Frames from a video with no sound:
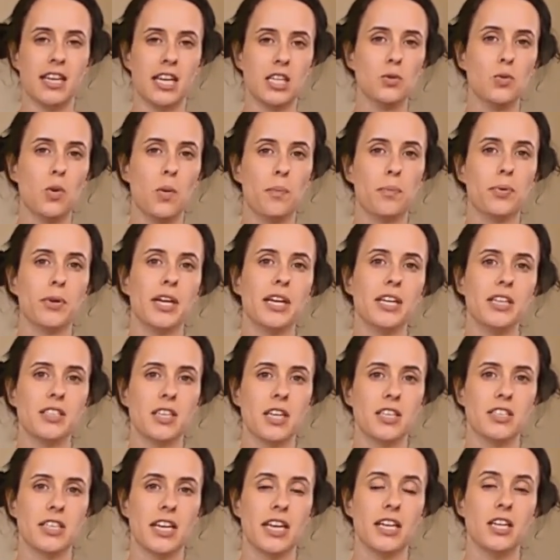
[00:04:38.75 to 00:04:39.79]
That's what brings
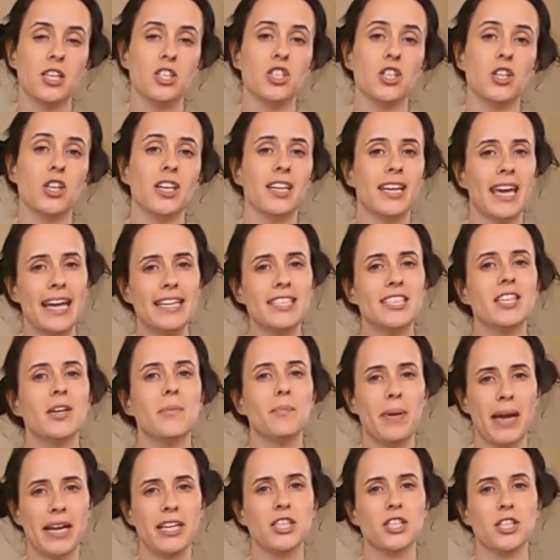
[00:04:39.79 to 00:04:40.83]
us into
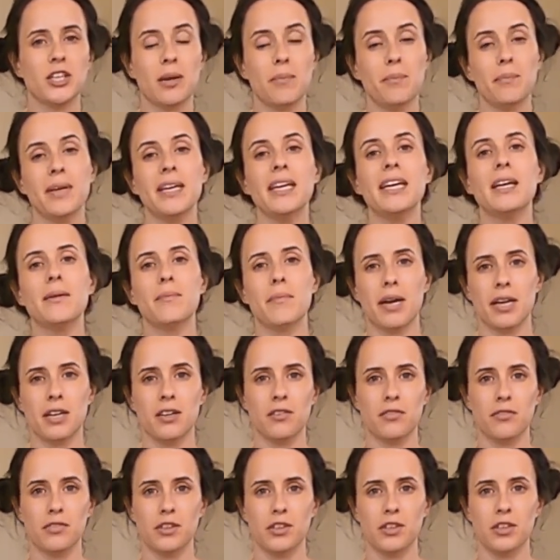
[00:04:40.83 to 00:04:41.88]
getting better at being
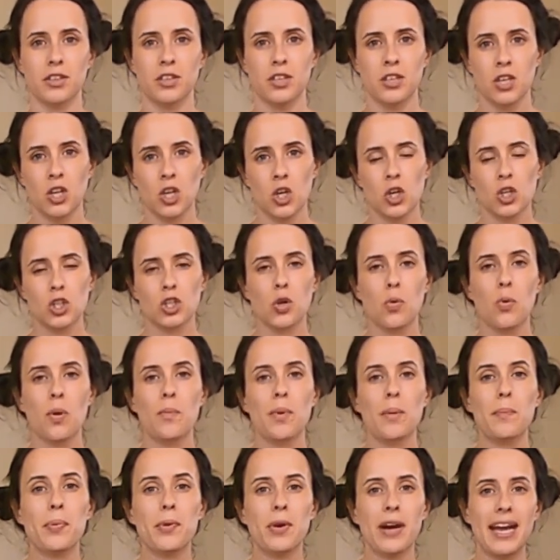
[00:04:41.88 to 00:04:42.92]
mindful. So
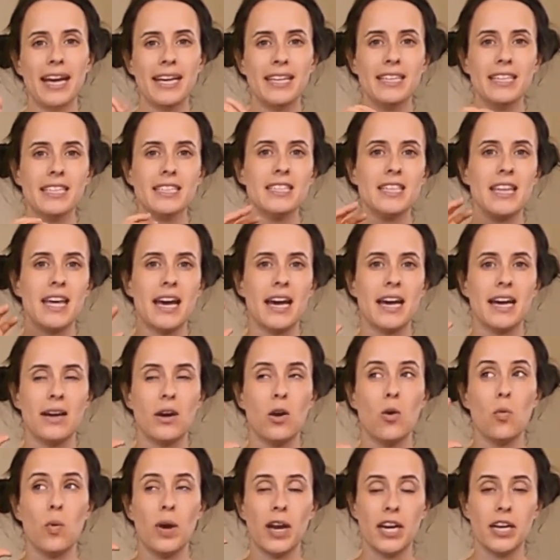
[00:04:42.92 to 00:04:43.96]
when we practice that
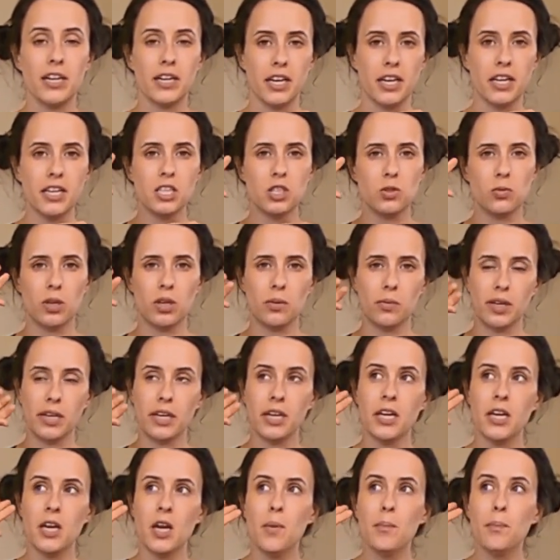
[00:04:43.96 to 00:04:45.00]
awareness, where
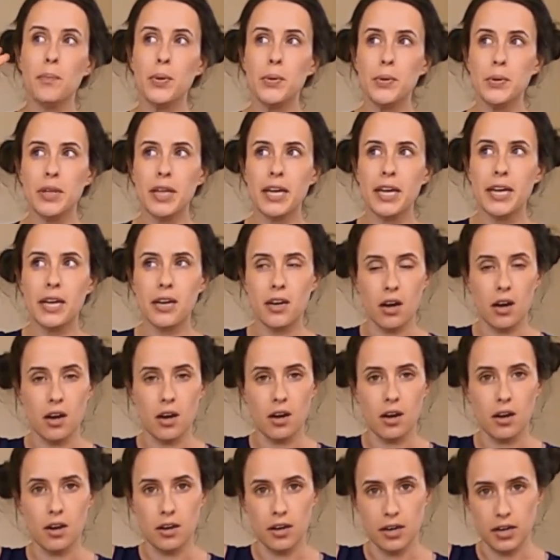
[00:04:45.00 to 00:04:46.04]
we're pulling
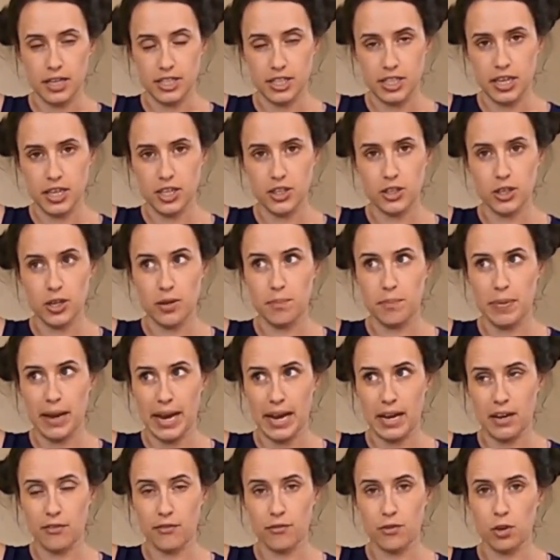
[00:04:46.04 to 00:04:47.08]
our attention
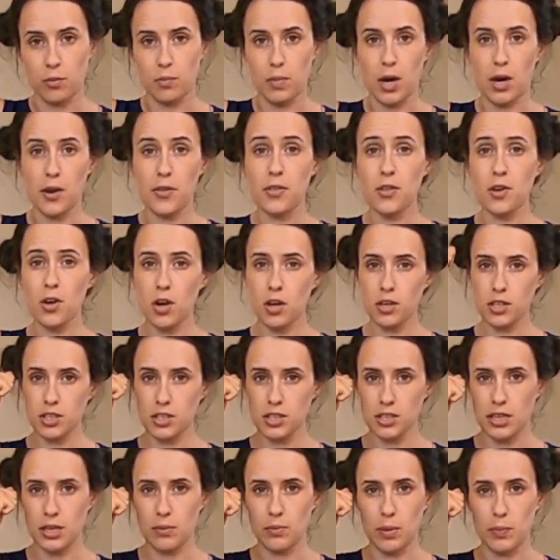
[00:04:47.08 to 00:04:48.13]
back from our
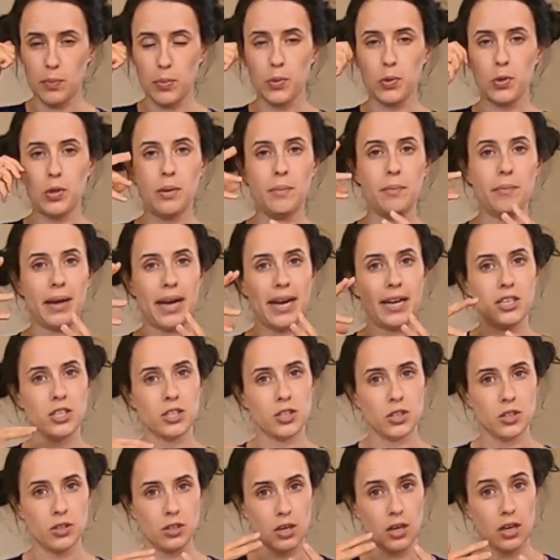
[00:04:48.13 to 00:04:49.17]
thoughts and we pull them back
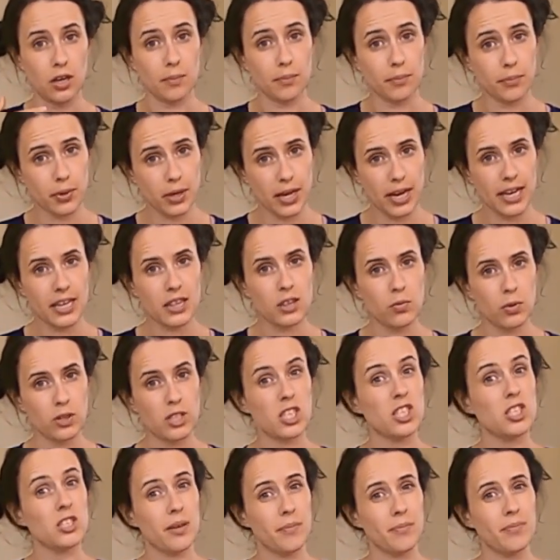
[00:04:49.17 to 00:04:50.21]
to our breath,
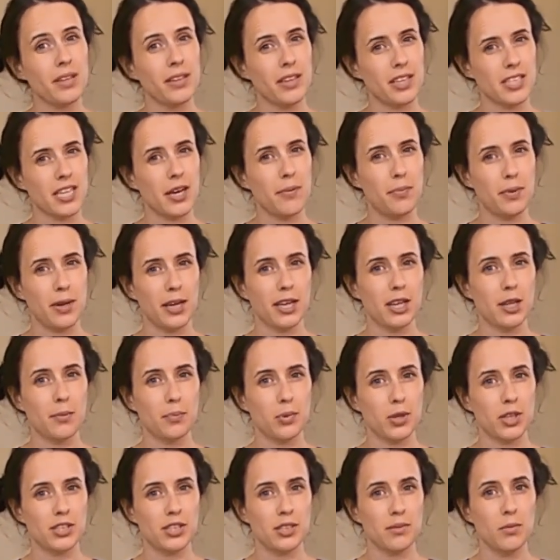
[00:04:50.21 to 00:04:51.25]
which is something that's happening in the
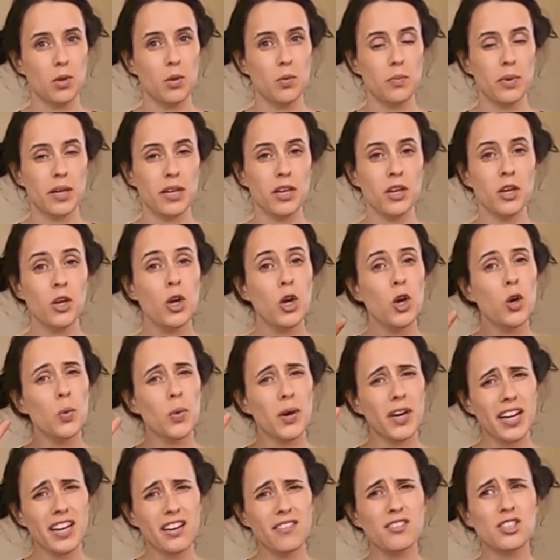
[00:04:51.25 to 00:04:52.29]
present moment,
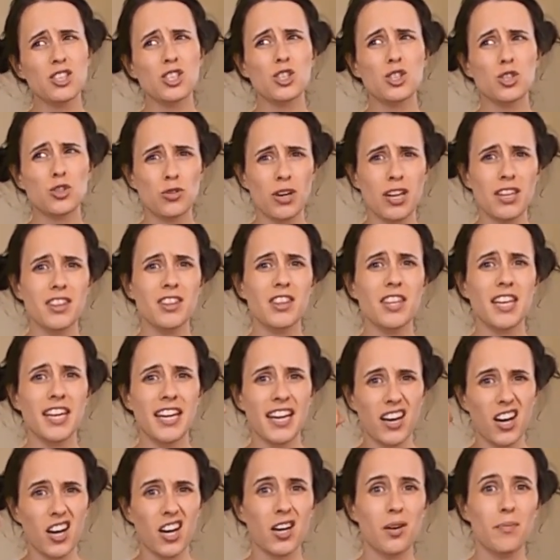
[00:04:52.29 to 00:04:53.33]
we're kind of
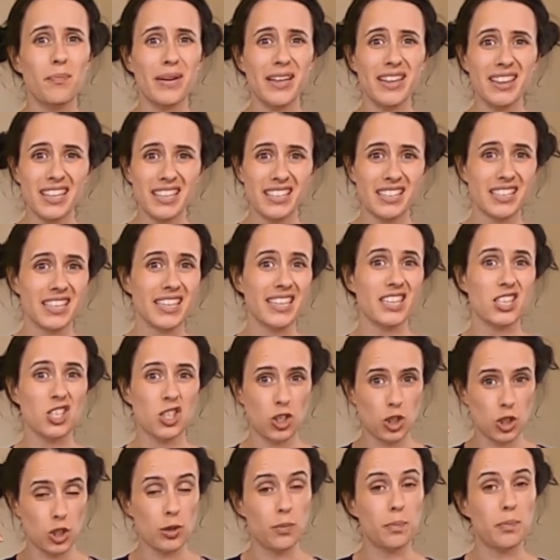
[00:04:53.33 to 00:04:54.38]
strengthening our ability
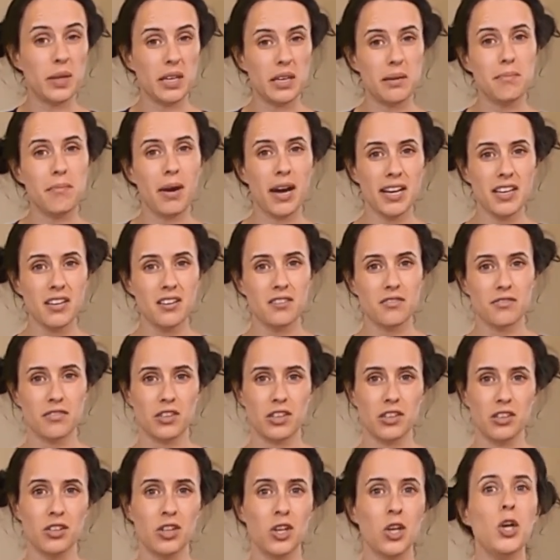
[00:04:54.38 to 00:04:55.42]
to be
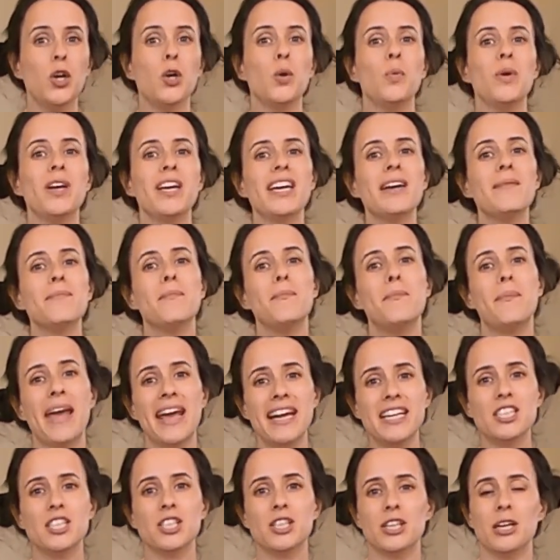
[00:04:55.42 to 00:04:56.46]
mindful. We get
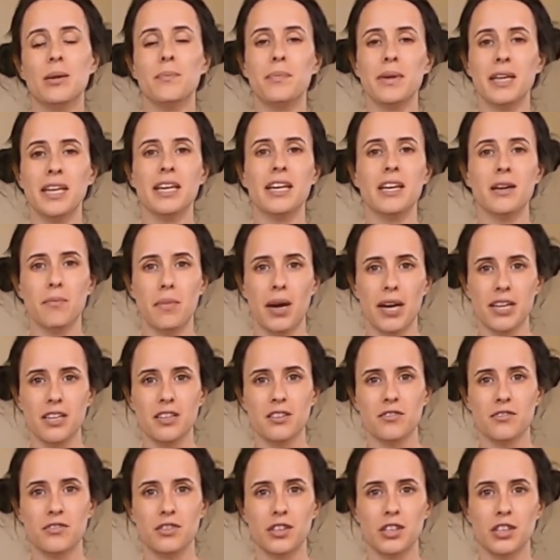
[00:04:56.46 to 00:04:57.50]
better at being
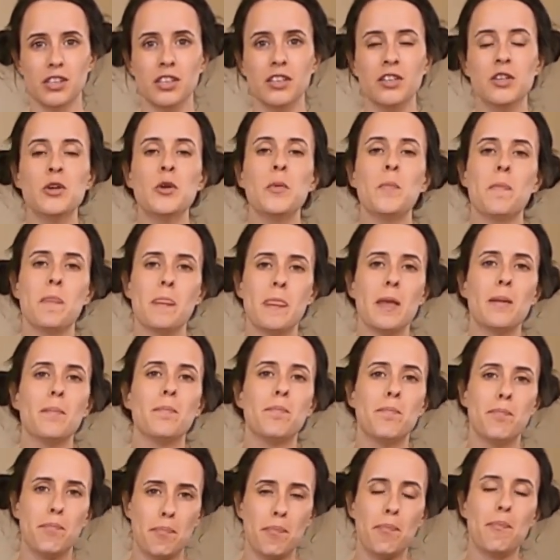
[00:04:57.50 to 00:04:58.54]
mindful
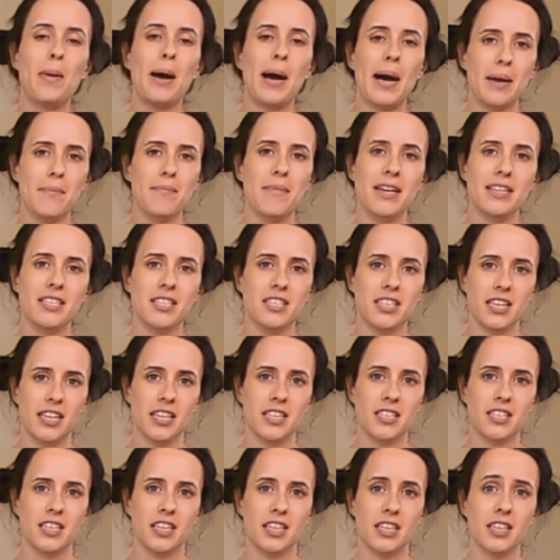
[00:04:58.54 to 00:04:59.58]
by
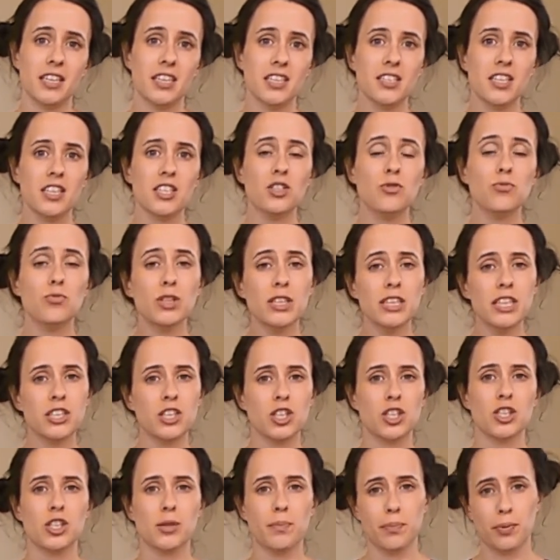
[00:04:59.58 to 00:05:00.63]
meditating, because it's really
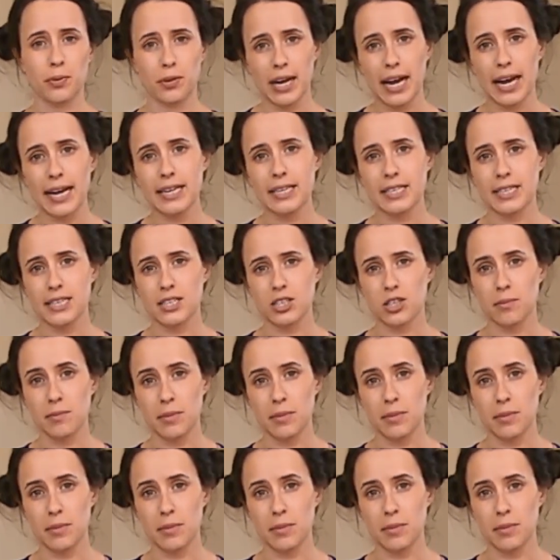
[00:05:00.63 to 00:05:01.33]
just a practice.